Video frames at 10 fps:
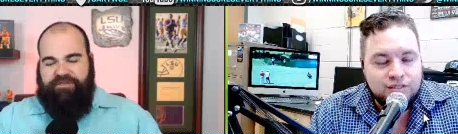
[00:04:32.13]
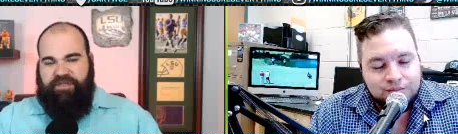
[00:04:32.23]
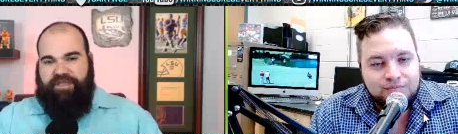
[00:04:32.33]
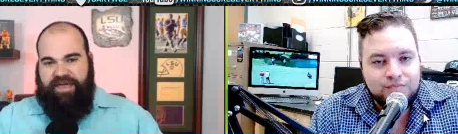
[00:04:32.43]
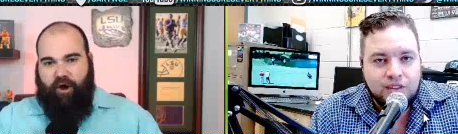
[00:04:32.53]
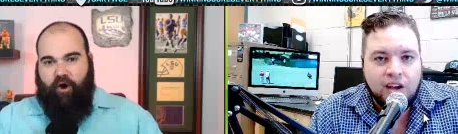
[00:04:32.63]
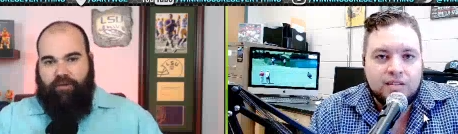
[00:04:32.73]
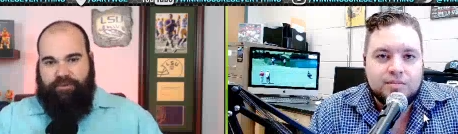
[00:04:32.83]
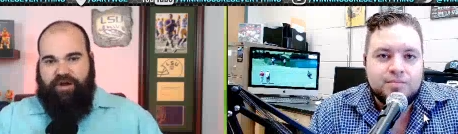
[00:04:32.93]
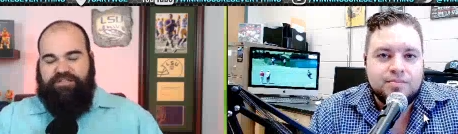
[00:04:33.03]
Speaker 1: than they yeah. are
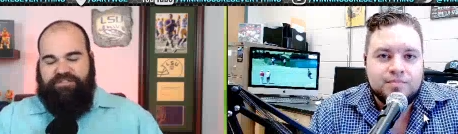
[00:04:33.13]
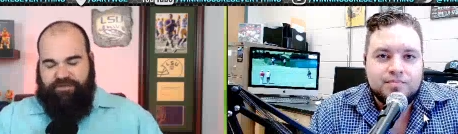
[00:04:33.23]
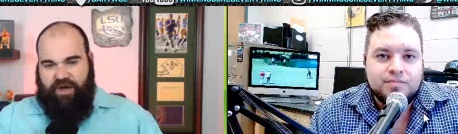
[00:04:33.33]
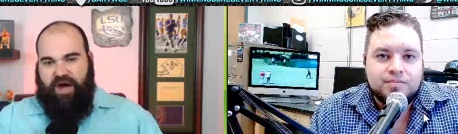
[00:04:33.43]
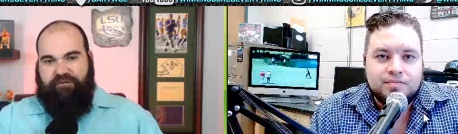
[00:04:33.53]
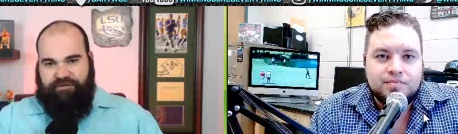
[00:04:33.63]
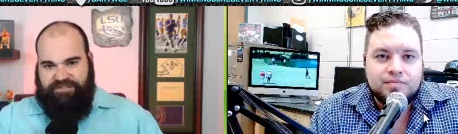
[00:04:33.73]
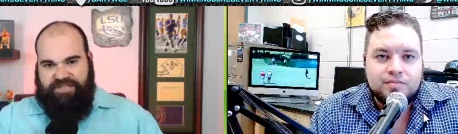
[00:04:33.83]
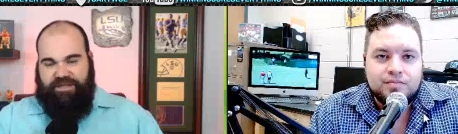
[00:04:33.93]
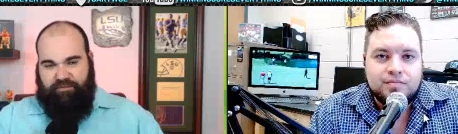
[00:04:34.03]
because of the conference that
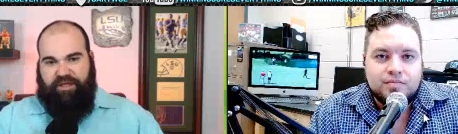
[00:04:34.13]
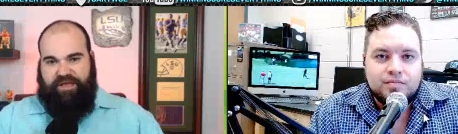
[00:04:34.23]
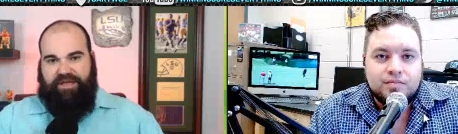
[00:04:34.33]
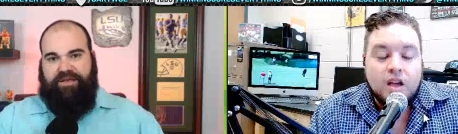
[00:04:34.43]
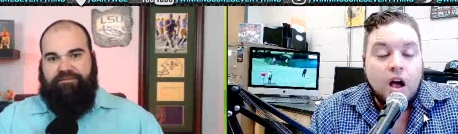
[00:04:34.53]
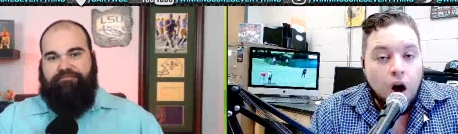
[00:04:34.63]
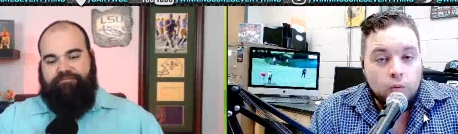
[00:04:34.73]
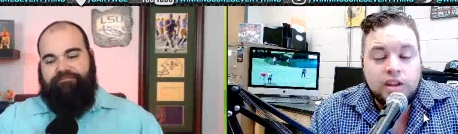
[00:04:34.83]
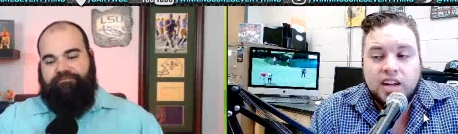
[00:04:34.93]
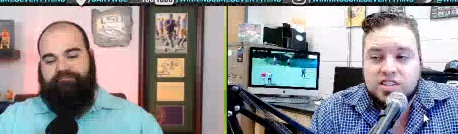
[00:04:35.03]
they play in. Oh
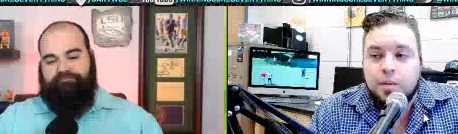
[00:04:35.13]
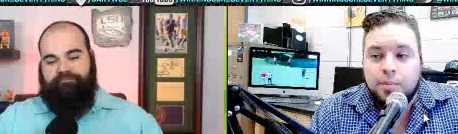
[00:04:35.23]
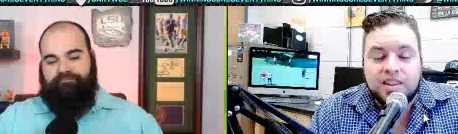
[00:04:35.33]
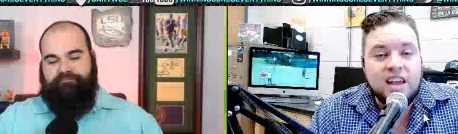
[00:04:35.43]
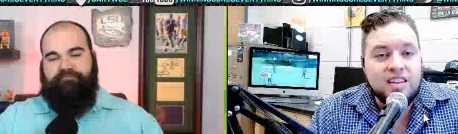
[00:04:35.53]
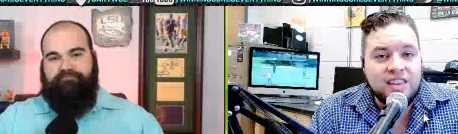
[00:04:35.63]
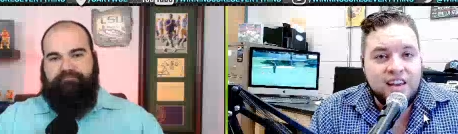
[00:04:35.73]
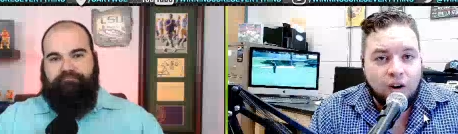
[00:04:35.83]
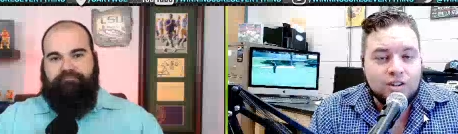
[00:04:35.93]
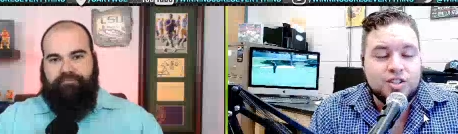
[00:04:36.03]
yes, but they they
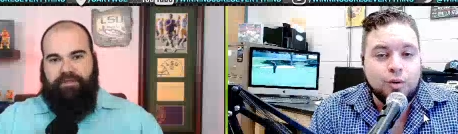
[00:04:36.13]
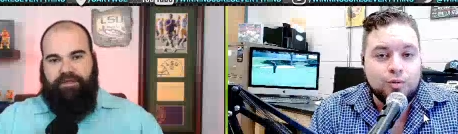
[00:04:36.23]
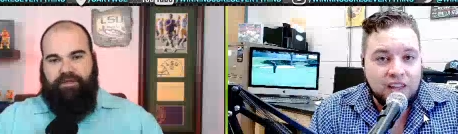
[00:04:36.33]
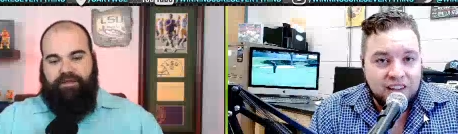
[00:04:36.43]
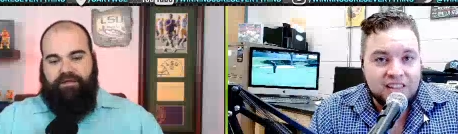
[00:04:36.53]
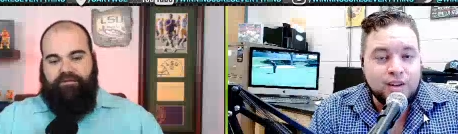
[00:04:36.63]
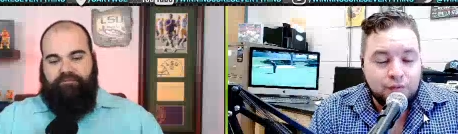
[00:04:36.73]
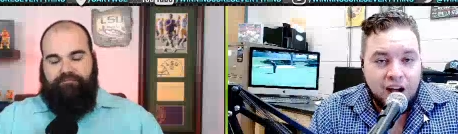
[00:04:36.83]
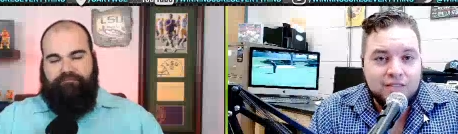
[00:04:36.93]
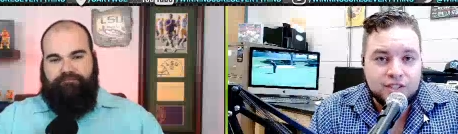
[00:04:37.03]
also they get their
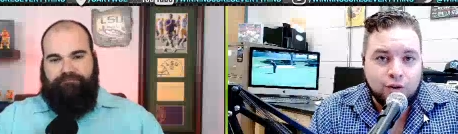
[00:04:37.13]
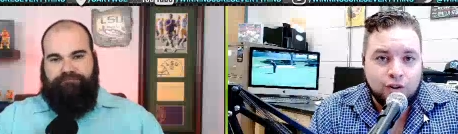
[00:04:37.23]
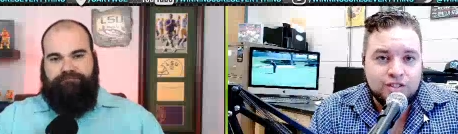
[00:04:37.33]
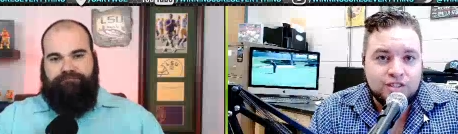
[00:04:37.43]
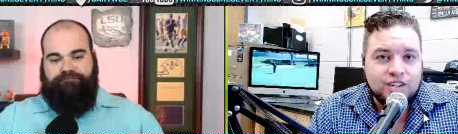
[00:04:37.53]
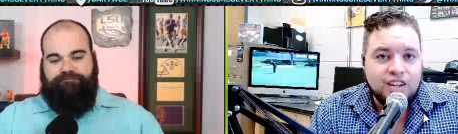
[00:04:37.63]
five stars,